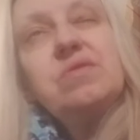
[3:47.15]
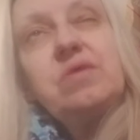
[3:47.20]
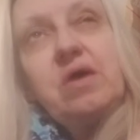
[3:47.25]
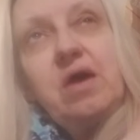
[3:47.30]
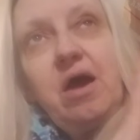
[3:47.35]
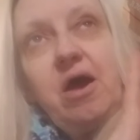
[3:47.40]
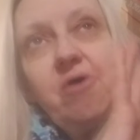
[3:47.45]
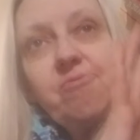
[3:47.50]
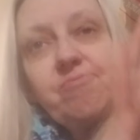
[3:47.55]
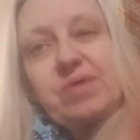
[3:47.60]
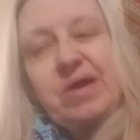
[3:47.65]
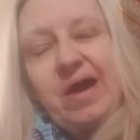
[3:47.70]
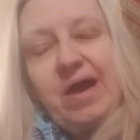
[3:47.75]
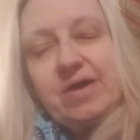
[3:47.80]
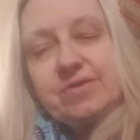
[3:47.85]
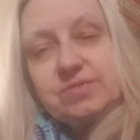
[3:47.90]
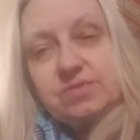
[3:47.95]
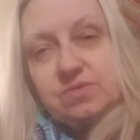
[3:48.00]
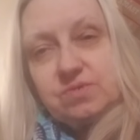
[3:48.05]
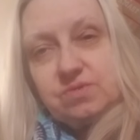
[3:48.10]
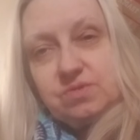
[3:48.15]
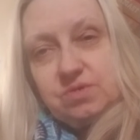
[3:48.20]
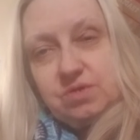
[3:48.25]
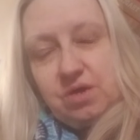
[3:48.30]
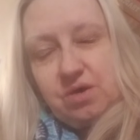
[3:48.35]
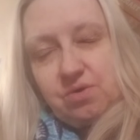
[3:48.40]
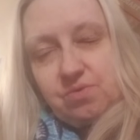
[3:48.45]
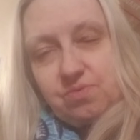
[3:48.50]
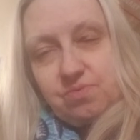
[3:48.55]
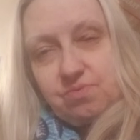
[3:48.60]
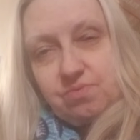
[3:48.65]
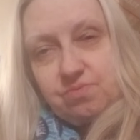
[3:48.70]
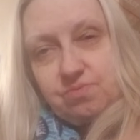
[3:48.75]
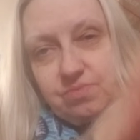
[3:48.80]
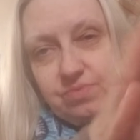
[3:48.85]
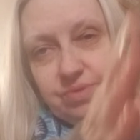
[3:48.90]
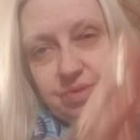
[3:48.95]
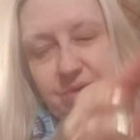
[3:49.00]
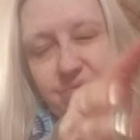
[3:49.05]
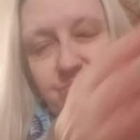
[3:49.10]
um, got, you know,
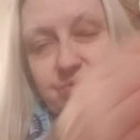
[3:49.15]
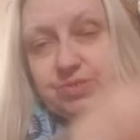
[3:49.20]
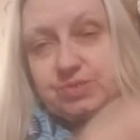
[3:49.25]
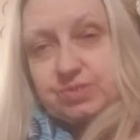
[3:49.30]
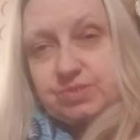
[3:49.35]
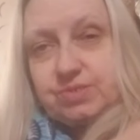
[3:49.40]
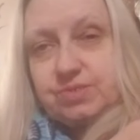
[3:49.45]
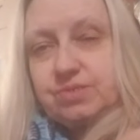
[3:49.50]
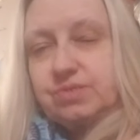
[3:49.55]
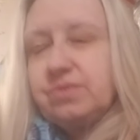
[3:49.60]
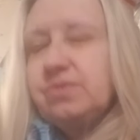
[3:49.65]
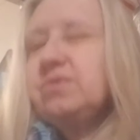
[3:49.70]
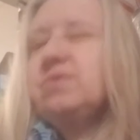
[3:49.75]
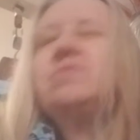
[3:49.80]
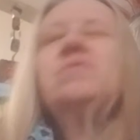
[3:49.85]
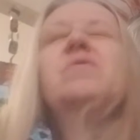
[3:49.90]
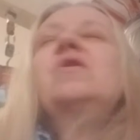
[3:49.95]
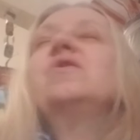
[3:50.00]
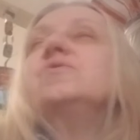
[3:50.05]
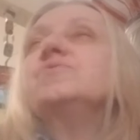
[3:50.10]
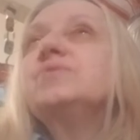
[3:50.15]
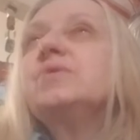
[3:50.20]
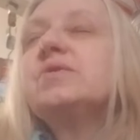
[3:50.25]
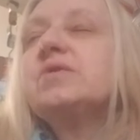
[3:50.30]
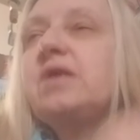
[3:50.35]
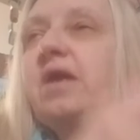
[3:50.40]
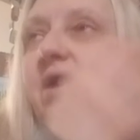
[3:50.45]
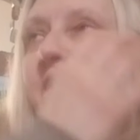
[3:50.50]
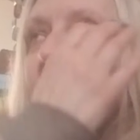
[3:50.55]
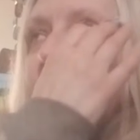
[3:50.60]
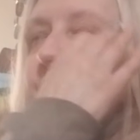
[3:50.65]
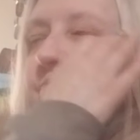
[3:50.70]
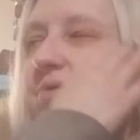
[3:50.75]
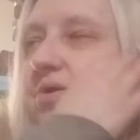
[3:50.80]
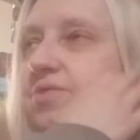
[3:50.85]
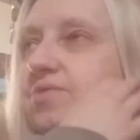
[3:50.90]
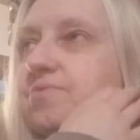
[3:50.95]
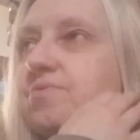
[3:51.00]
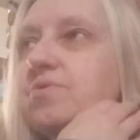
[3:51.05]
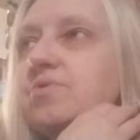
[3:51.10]
that was, I think, halfway
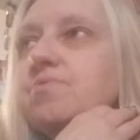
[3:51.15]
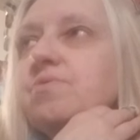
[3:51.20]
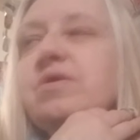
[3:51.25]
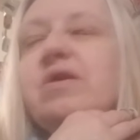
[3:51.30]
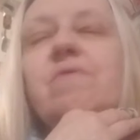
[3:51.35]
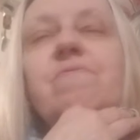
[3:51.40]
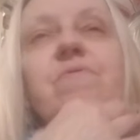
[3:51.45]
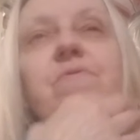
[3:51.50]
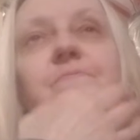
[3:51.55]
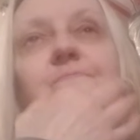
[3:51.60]
through, whatever.